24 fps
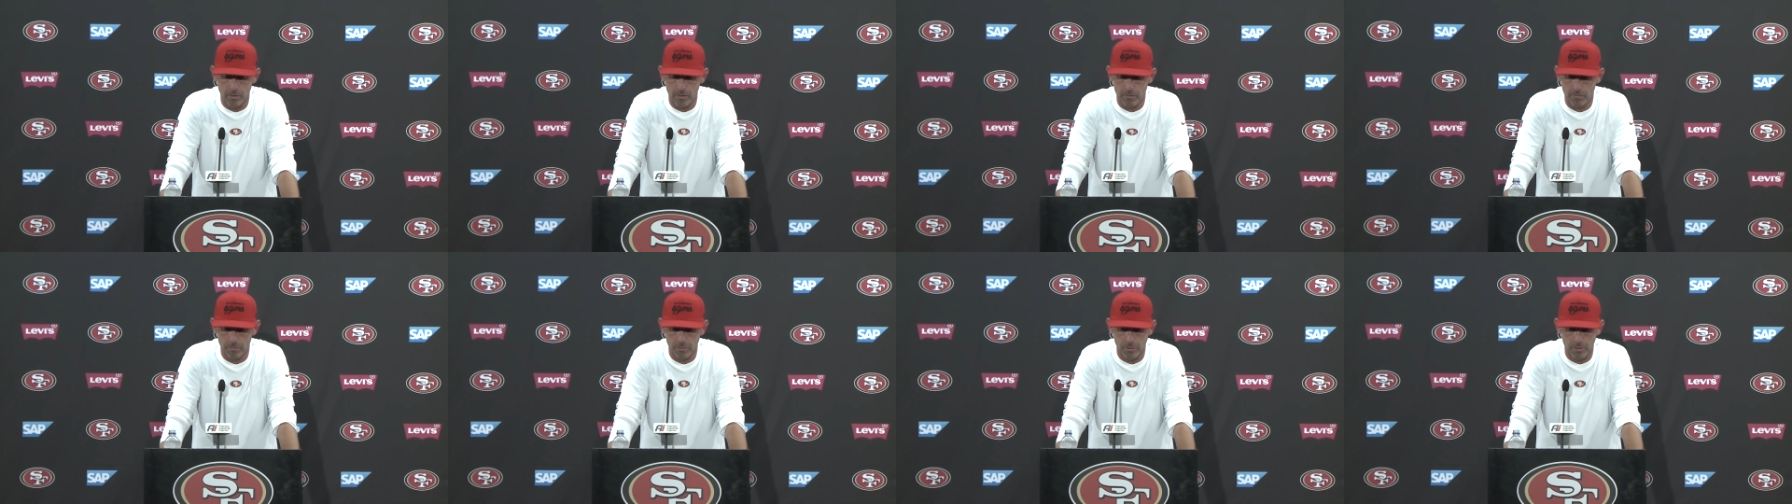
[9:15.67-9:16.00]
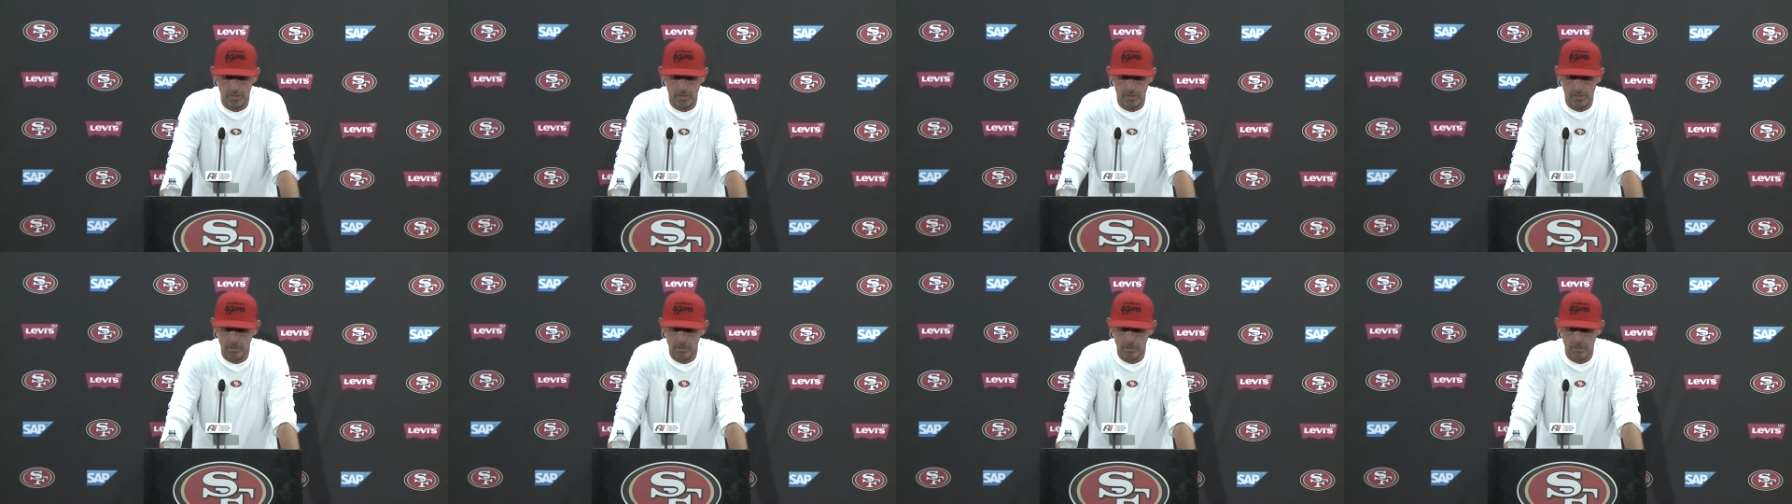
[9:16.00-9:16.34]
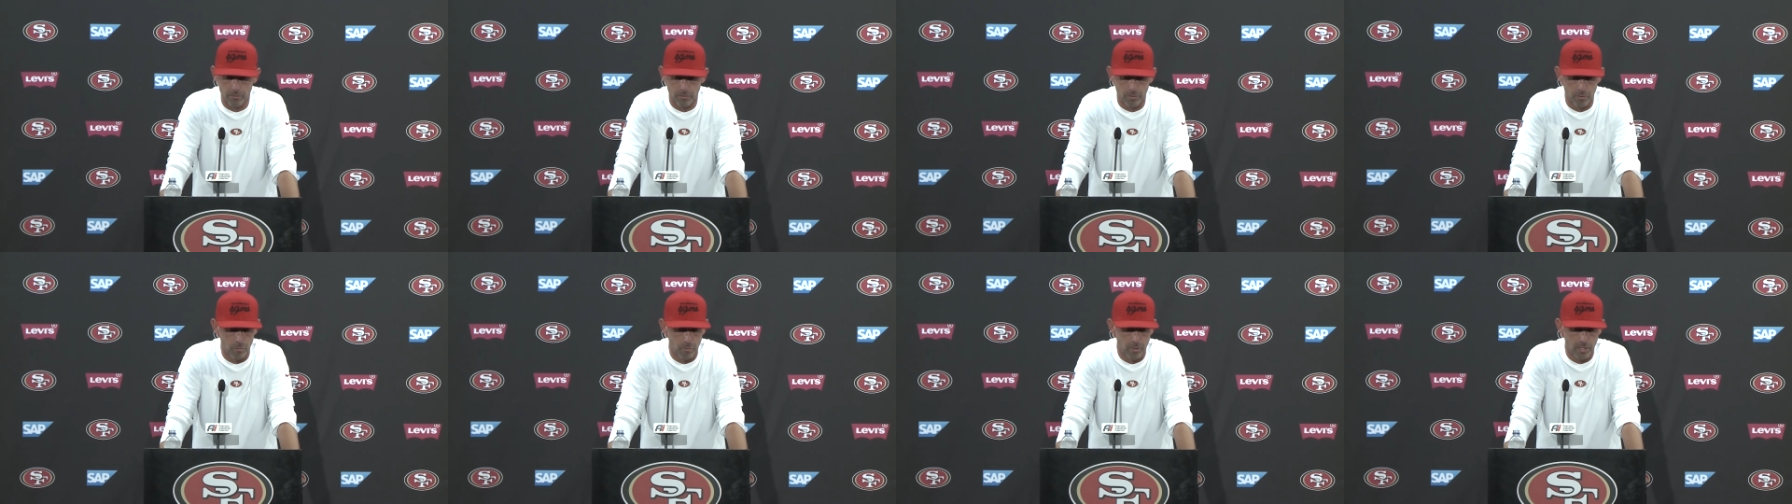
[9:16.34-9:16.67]
They've played
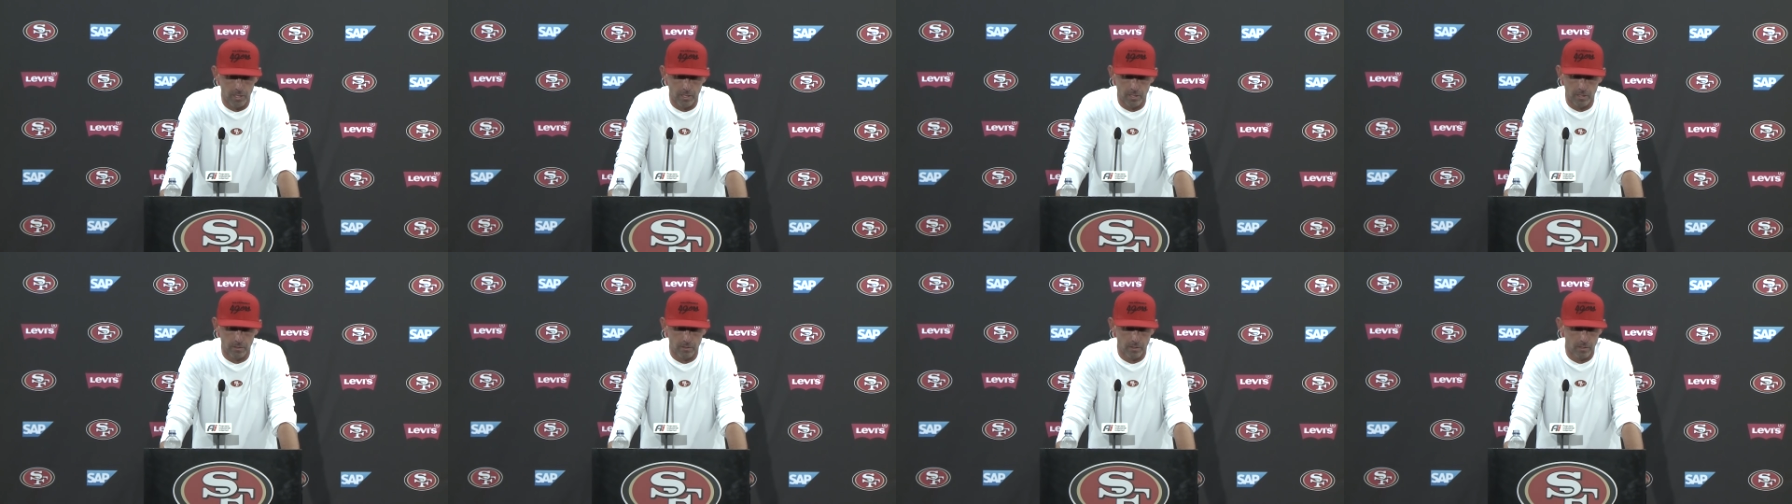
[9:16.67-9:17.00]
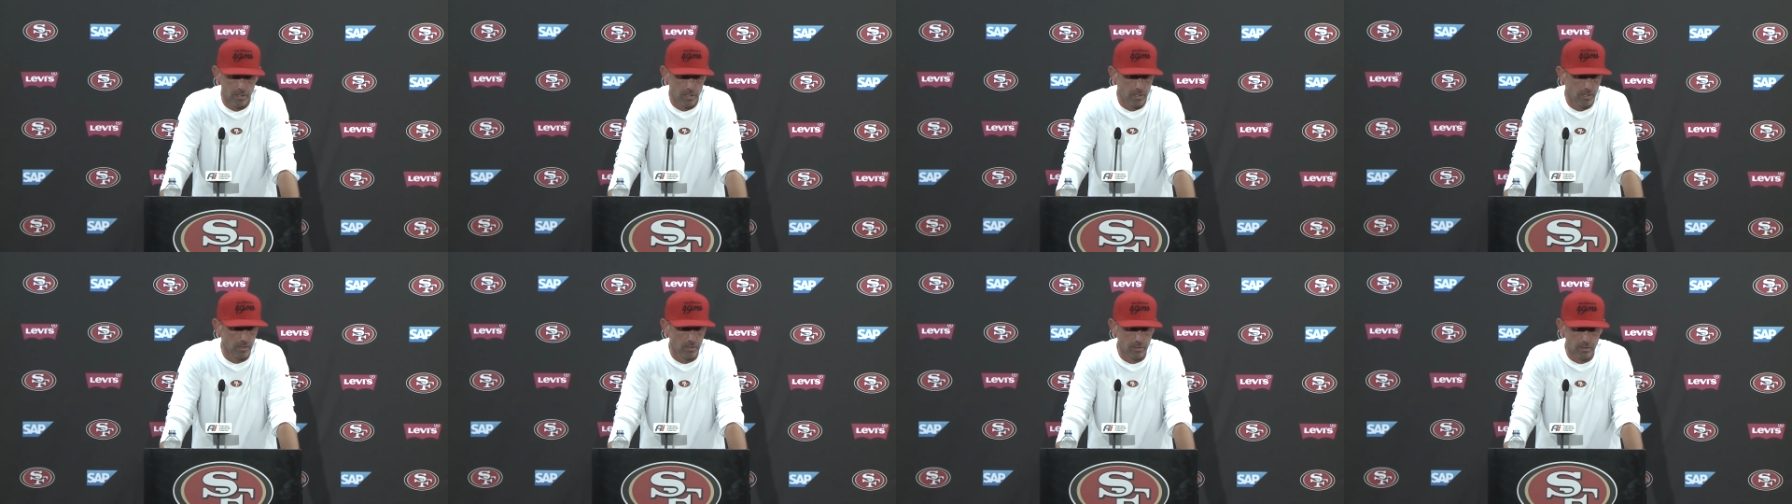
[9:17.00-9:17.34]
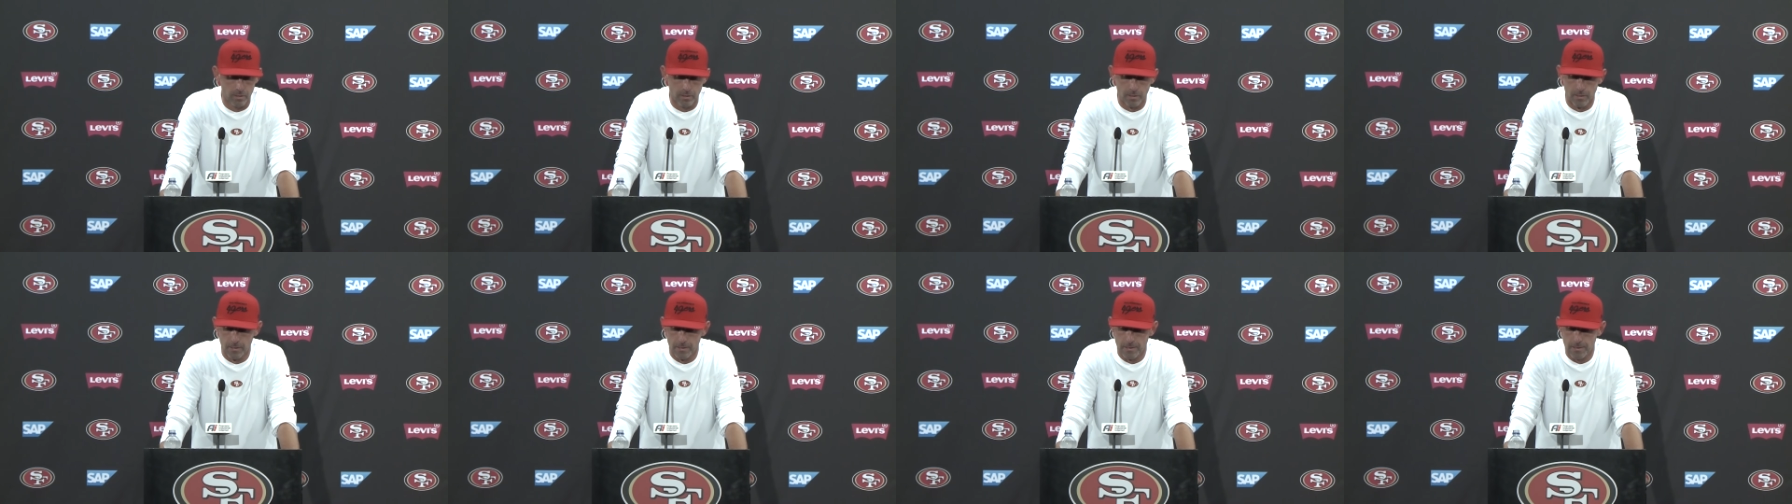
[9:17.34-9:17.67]
good from the beginning to the
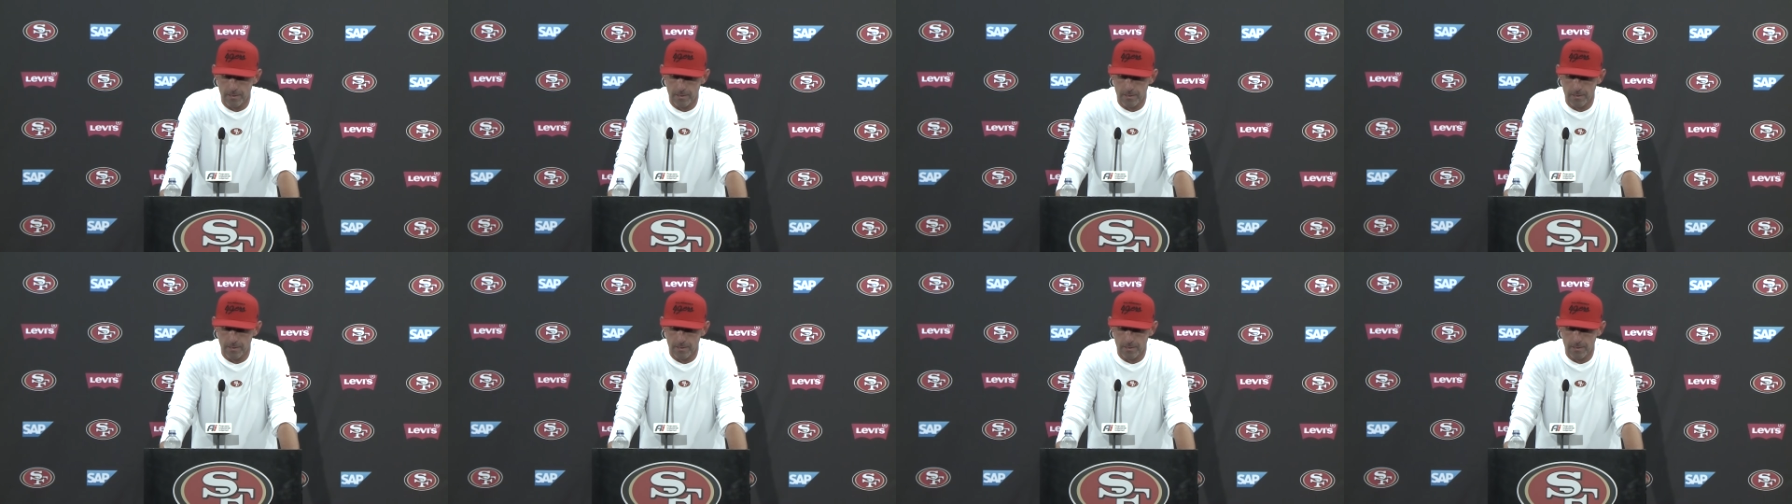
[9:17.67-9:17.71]
end.